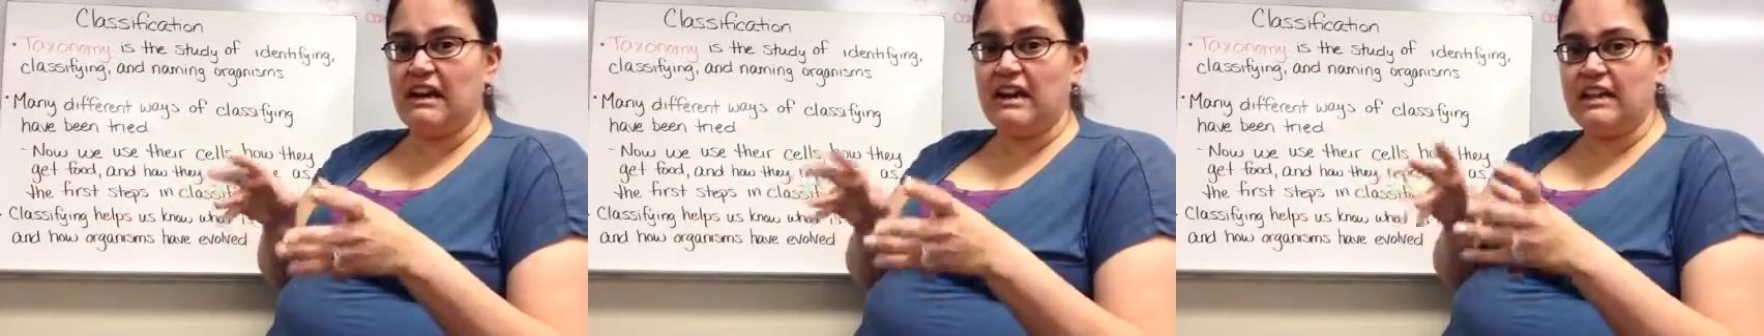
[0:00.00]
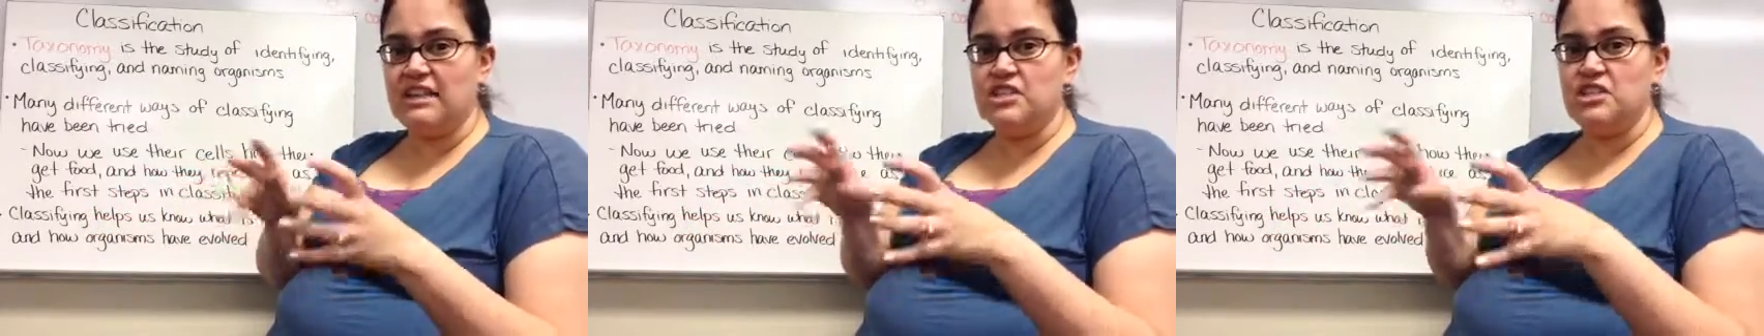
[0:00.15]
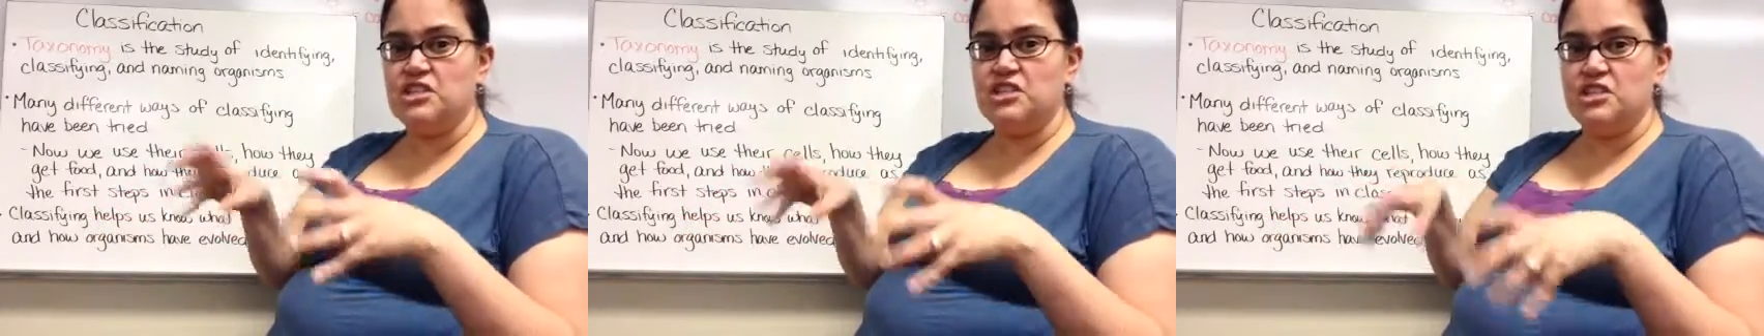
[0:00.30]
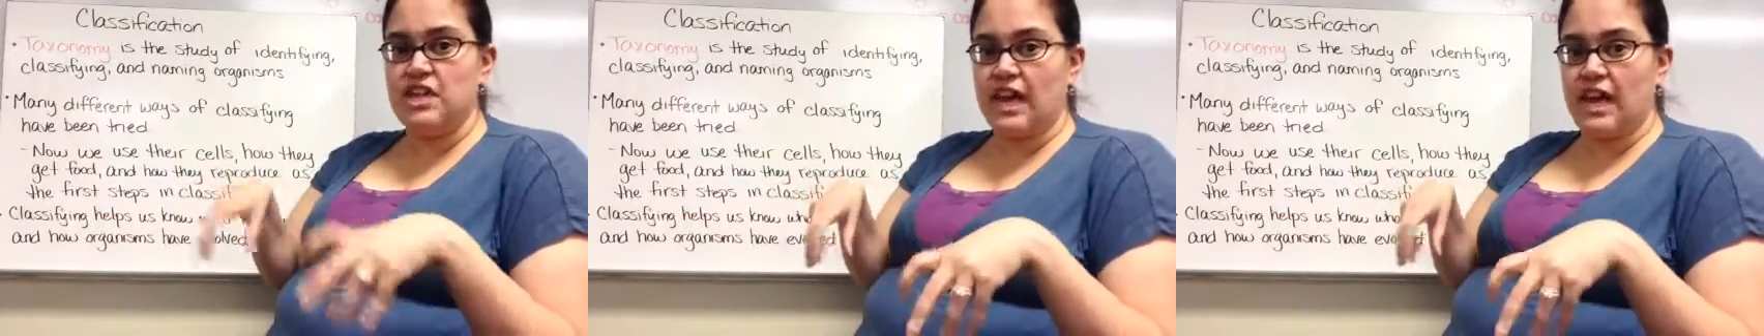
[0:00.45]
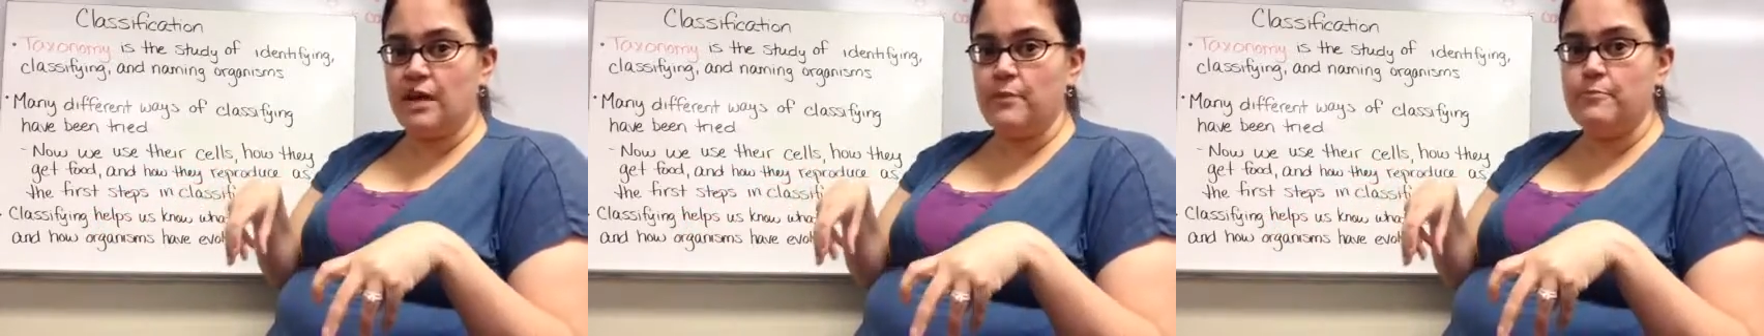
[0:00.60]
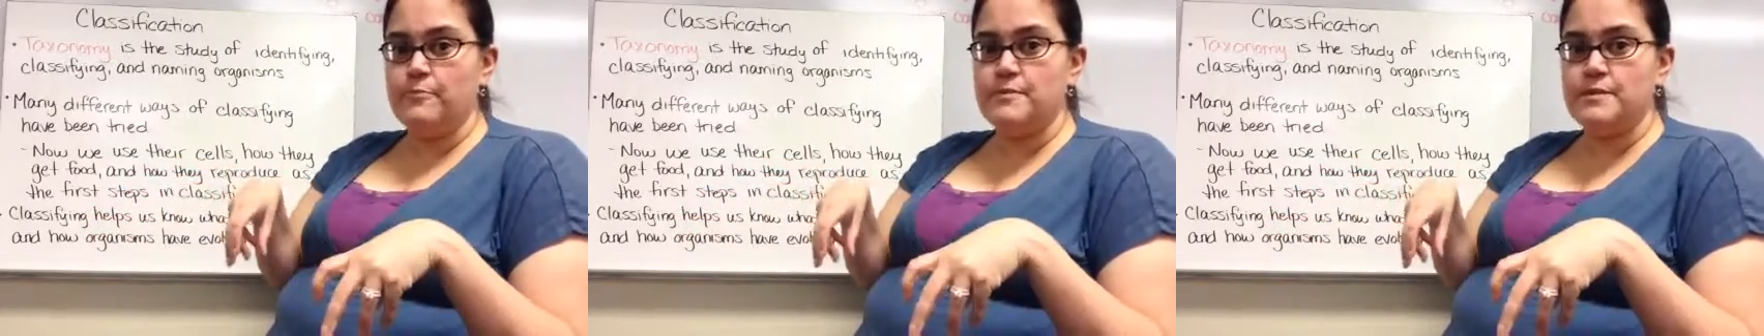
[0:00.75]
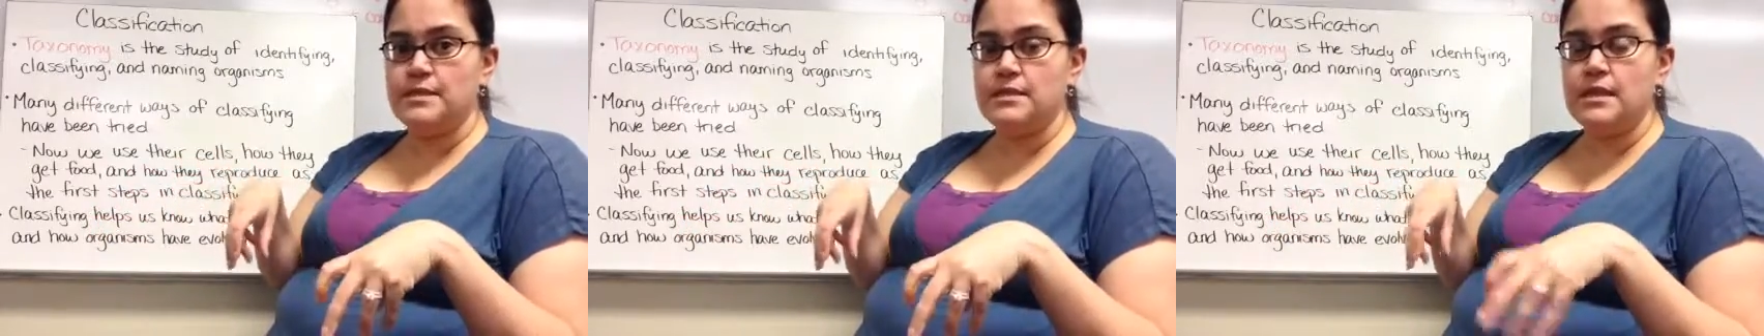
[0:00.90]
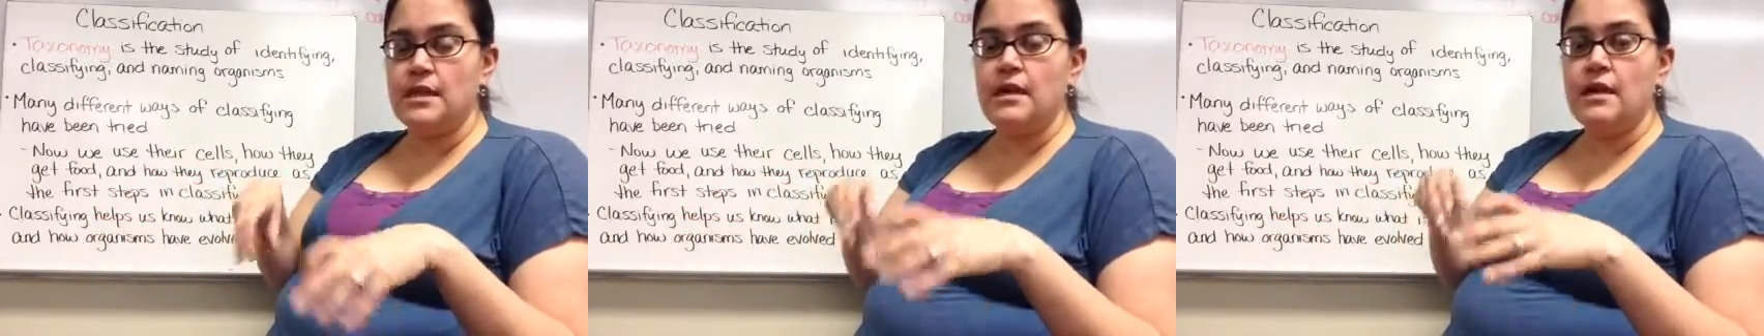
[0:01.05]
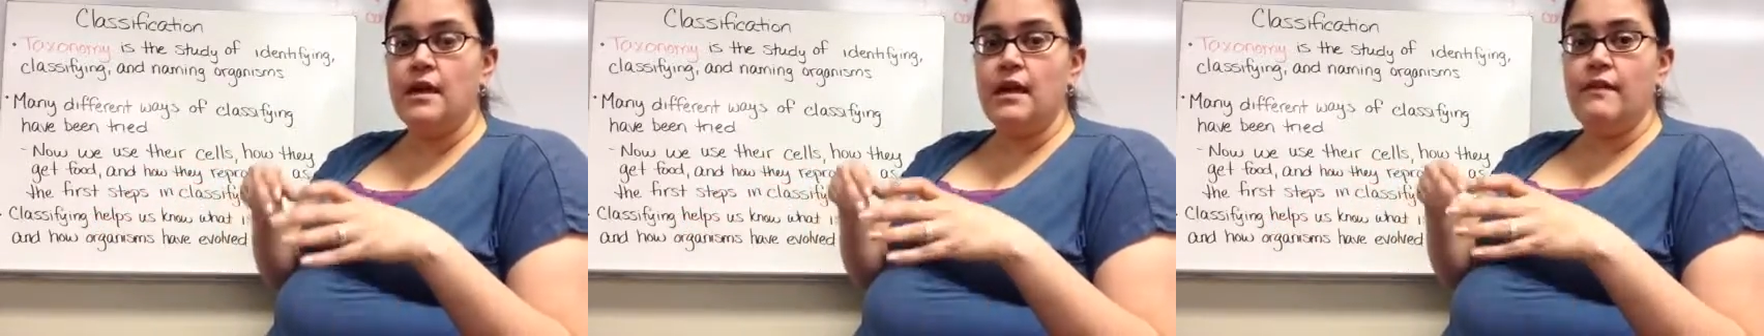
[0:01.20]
kind of shapes.